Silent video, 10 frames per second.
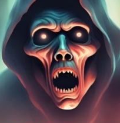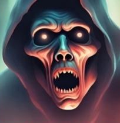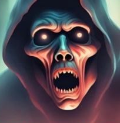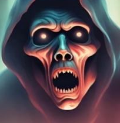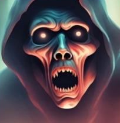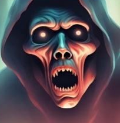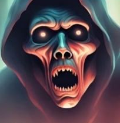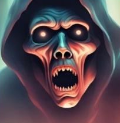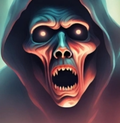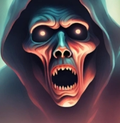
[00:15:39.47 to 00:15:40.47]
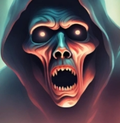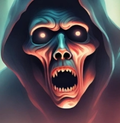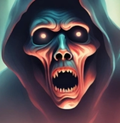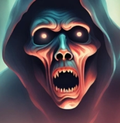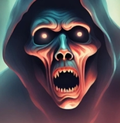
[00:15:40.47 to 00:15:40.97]
No one lives in this
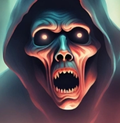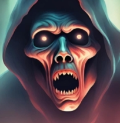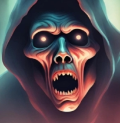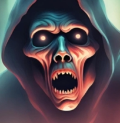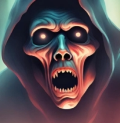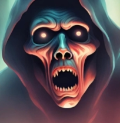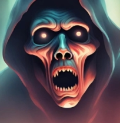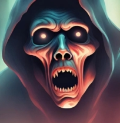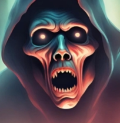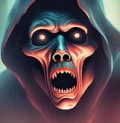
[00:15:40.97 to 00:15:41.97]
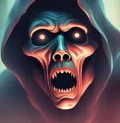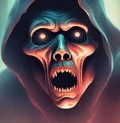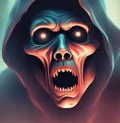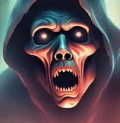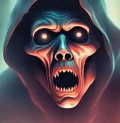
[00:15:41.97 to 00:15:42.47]
section except nigger descendants of the
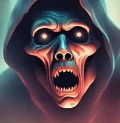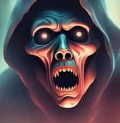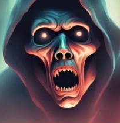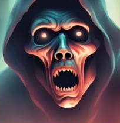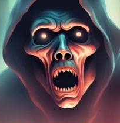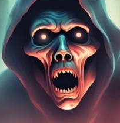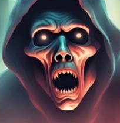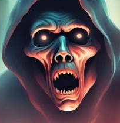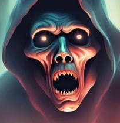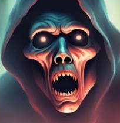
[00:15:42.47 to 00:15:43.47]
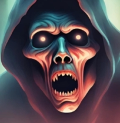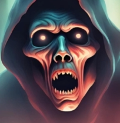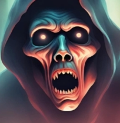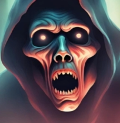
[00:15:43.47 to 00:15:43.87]
slaves owned by my family.